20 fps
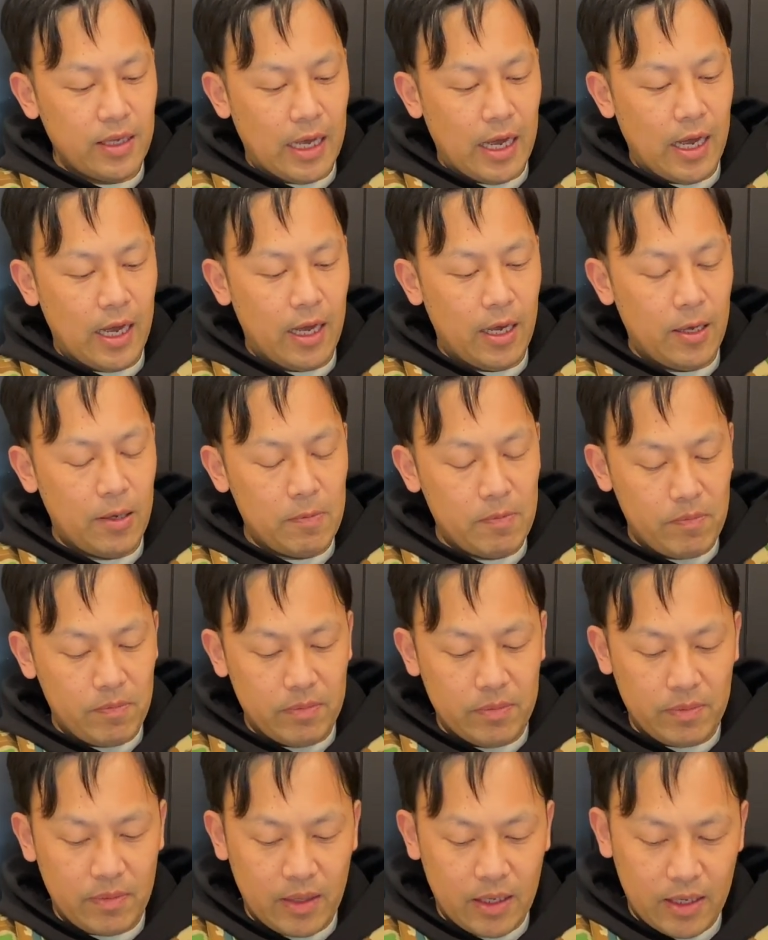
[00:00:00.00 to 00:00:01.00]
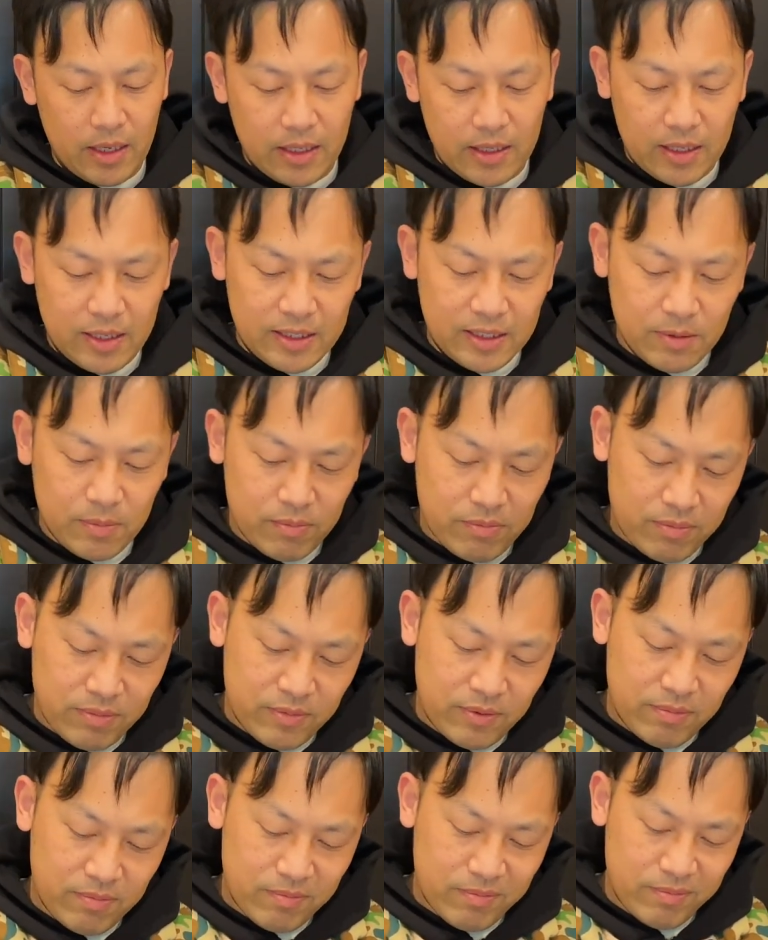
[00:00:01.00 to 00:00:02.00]
Um, there's some
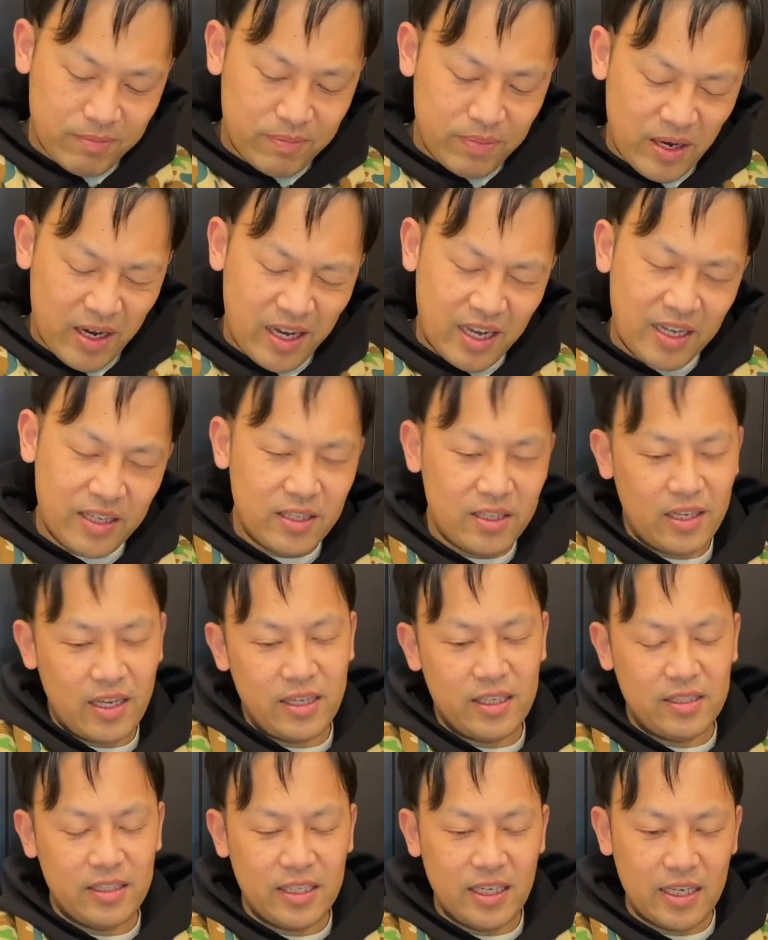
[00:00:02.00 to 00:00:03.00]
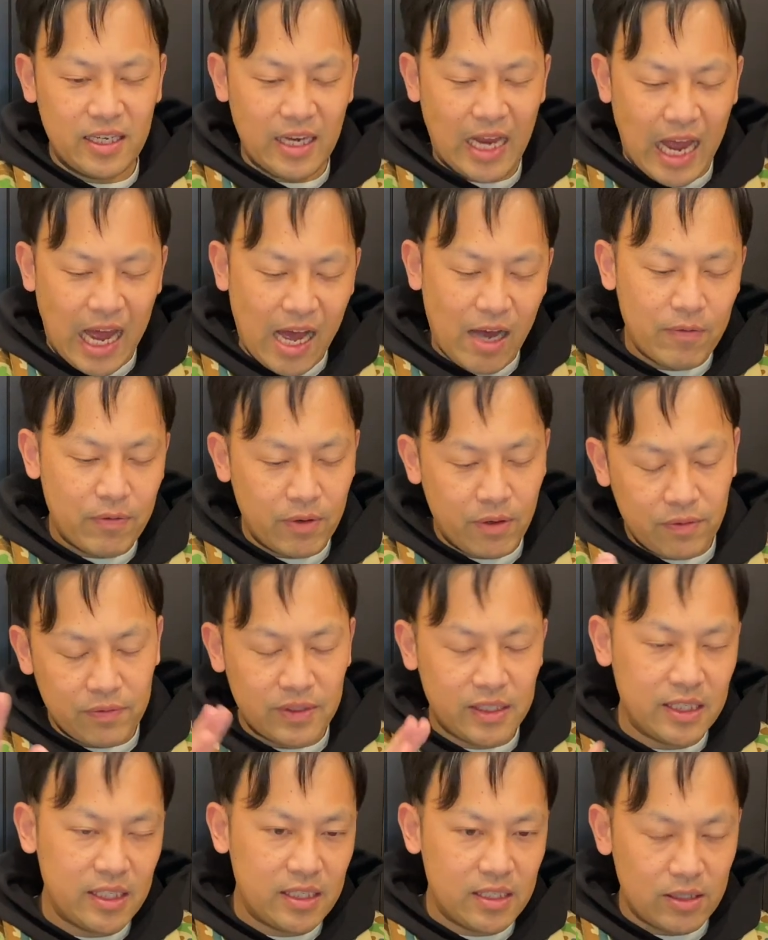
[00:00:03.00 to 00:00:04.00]
part like second half of
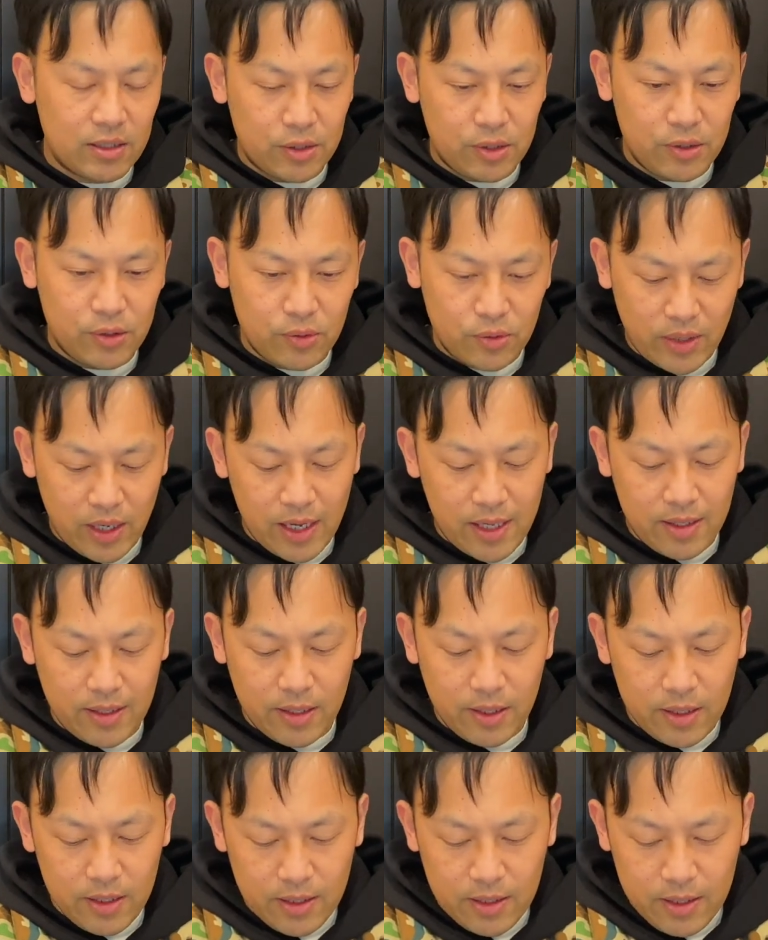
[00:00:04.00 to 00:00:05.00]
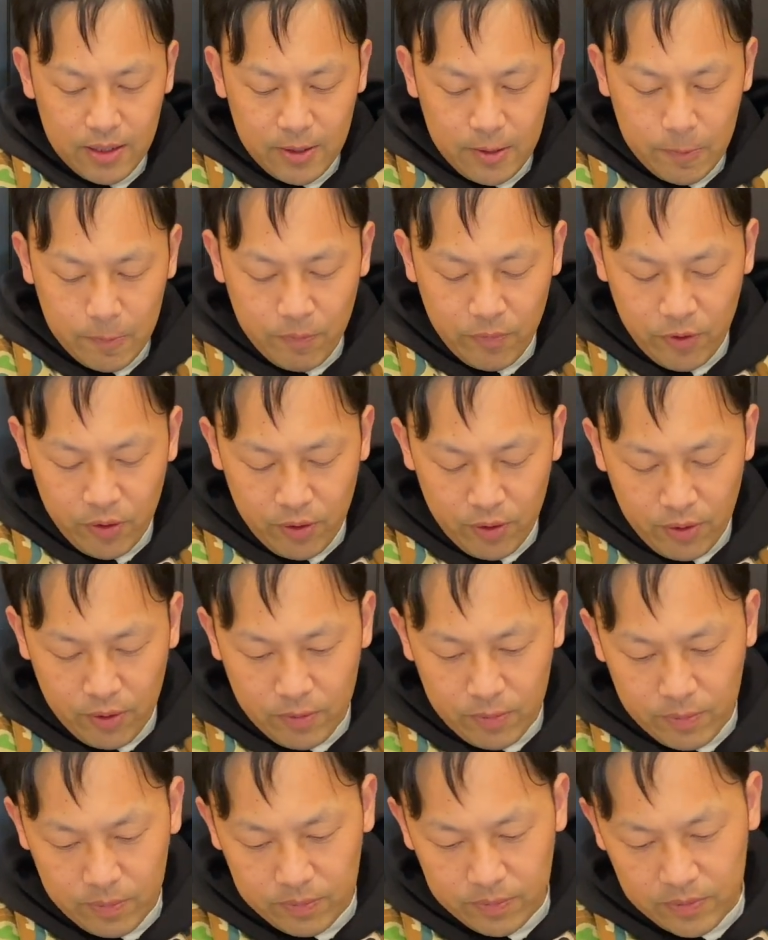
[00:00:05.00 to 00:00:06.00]
season 2, and you know
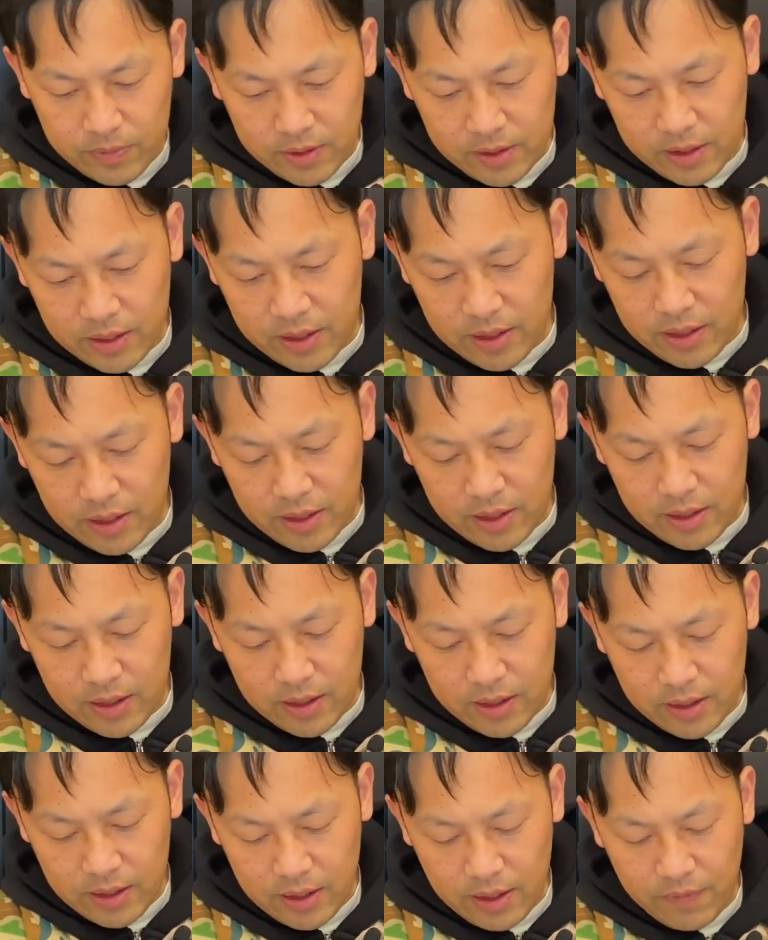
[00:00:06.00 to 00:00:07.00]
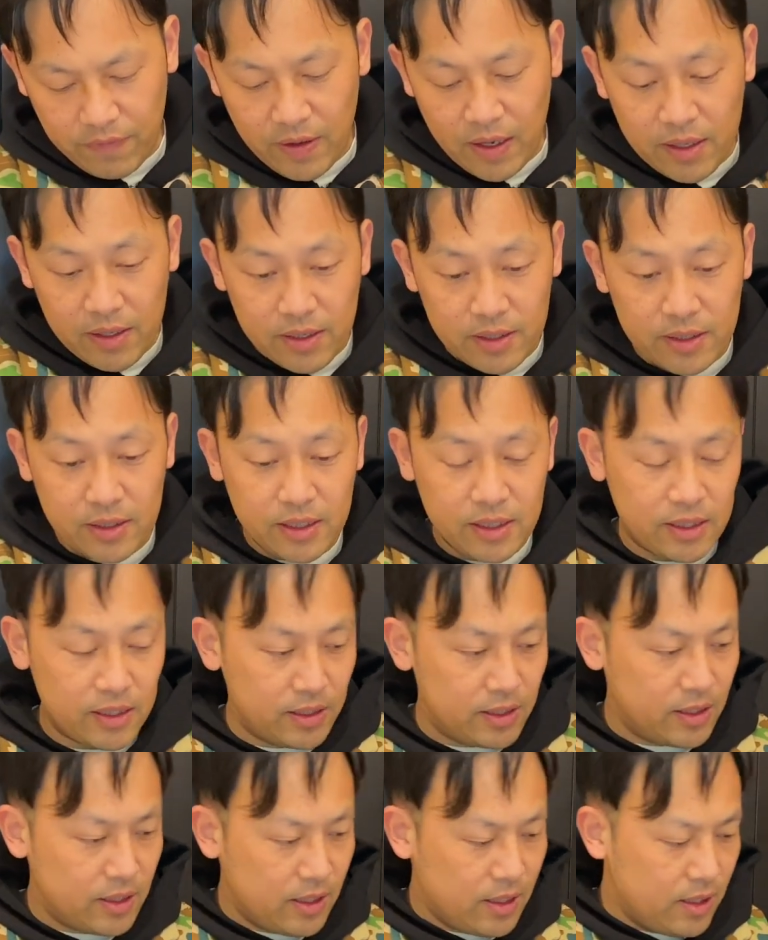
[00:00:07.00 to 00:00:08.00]
the
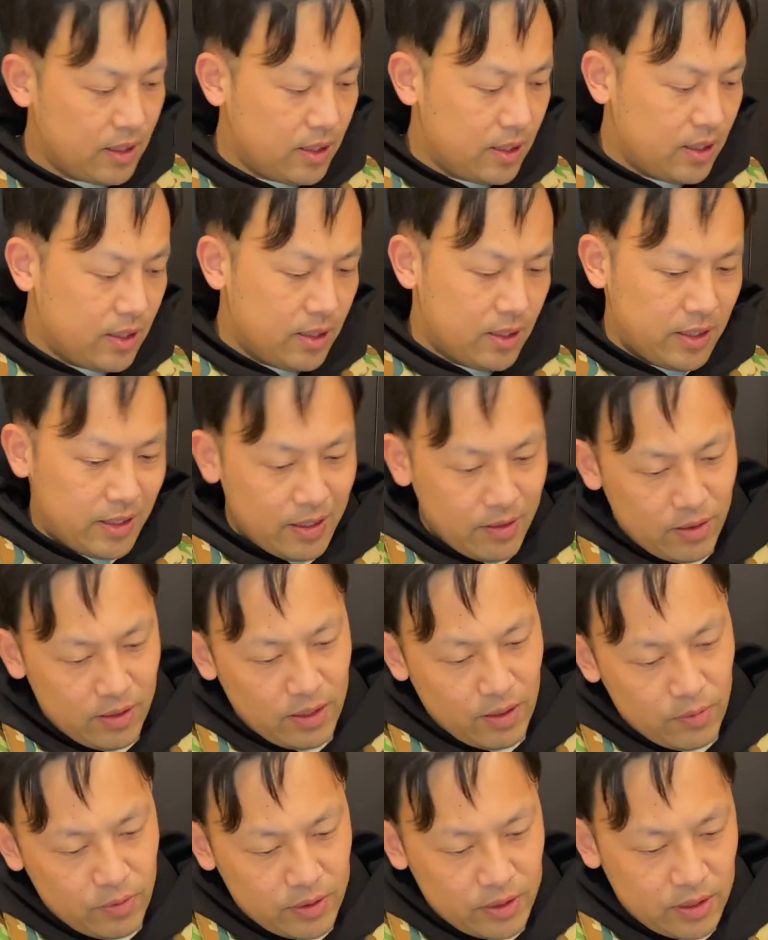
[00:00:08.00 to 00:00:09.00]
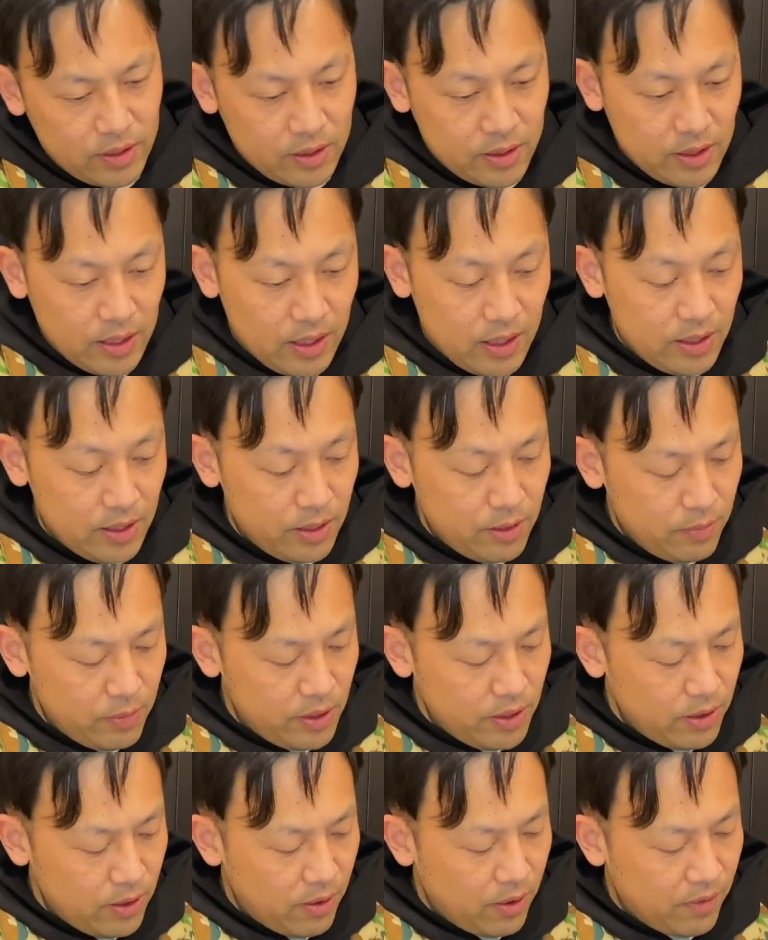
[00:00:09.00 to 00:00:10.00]
Defenders, that was a little
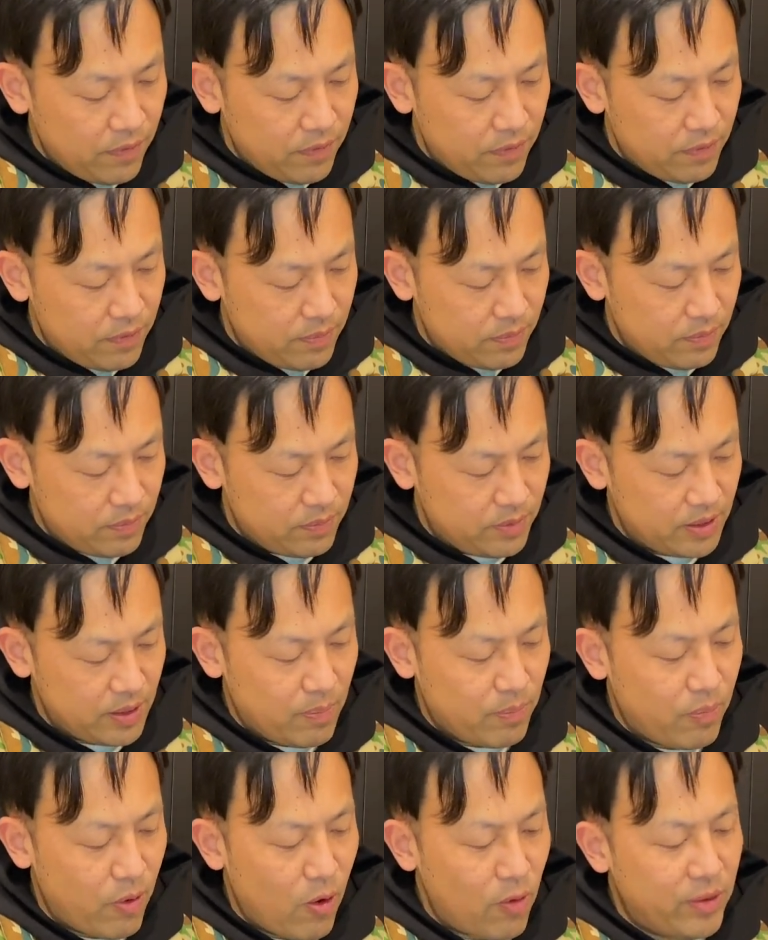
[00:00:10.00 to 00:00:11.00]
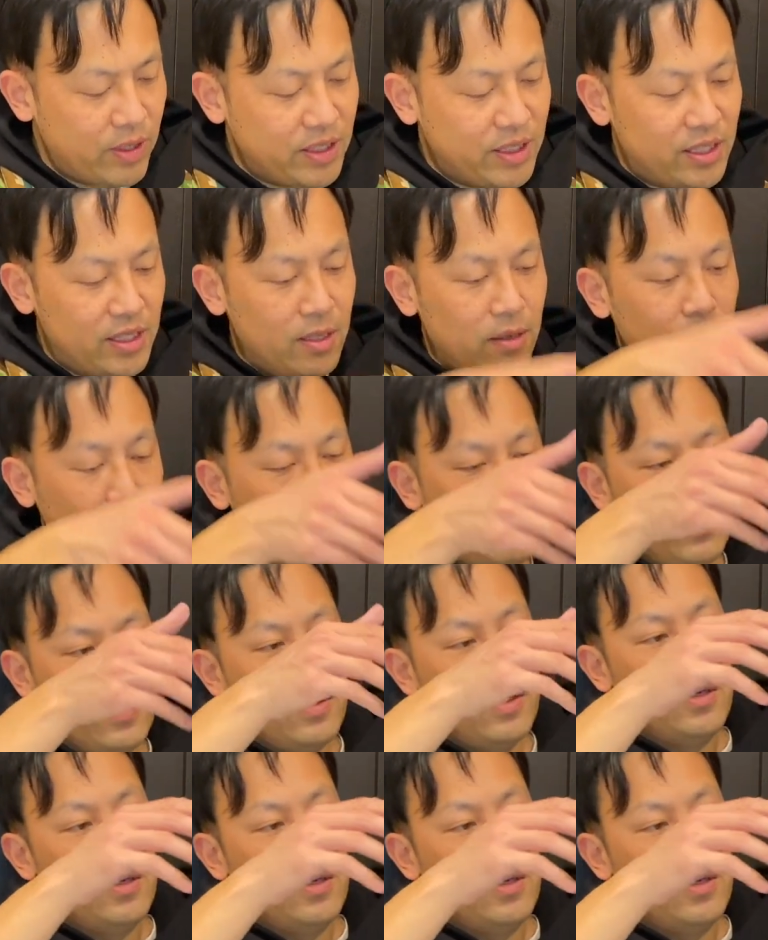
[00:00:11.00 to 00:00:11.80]
bit of some boring stuff.